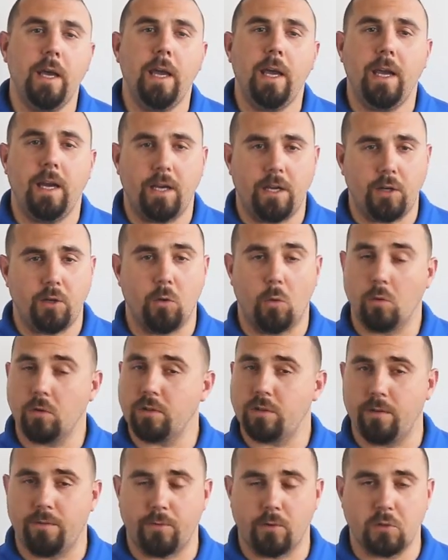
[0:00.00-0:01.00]
It ignores
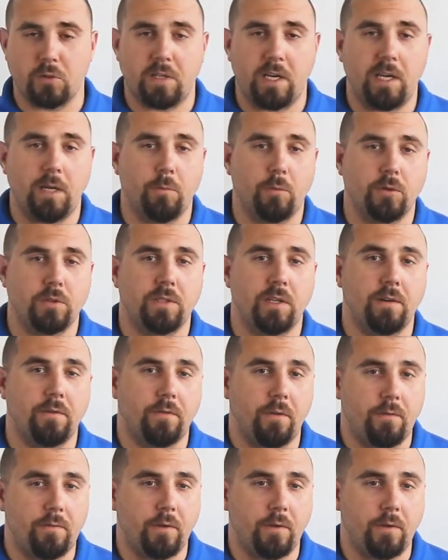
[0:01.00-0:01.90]
the first 80% of a